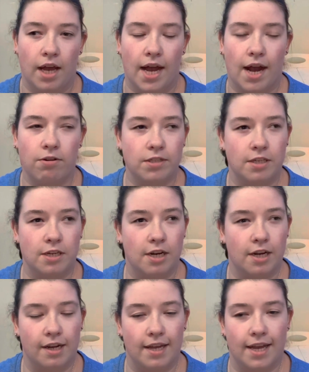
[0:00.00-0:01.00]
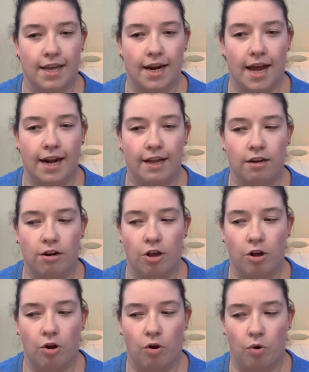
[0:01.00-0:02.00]
I was young and I didn't
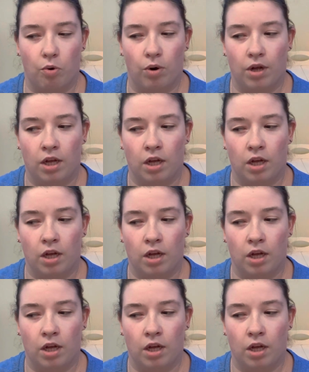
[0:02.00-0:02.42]
know